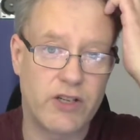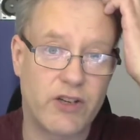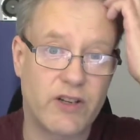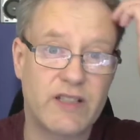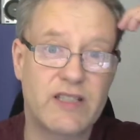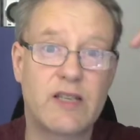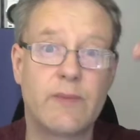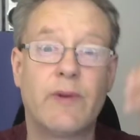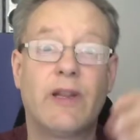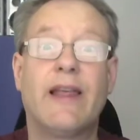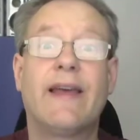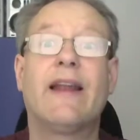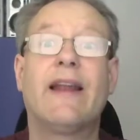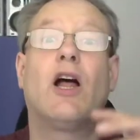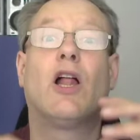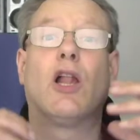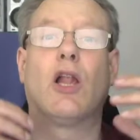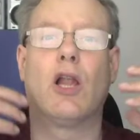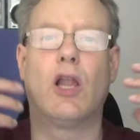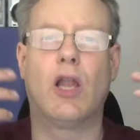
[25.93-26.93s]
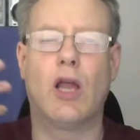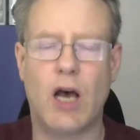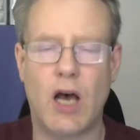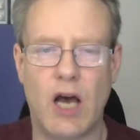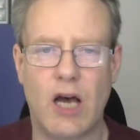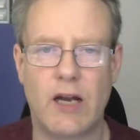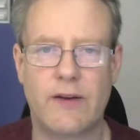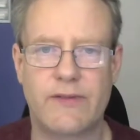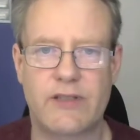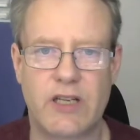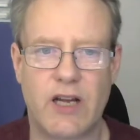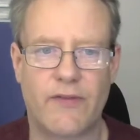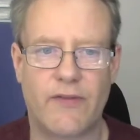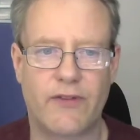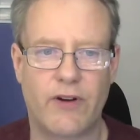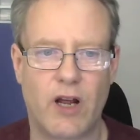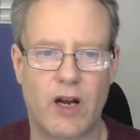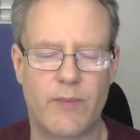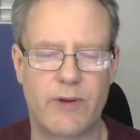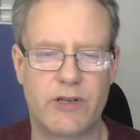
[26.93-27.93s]
You can simulate a lot of stuff in
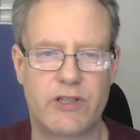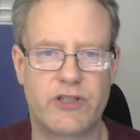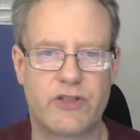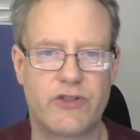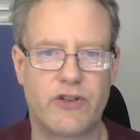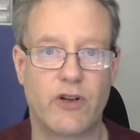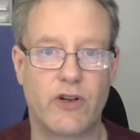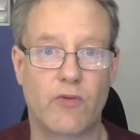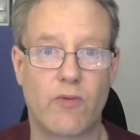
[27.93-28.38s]
Automation Studio.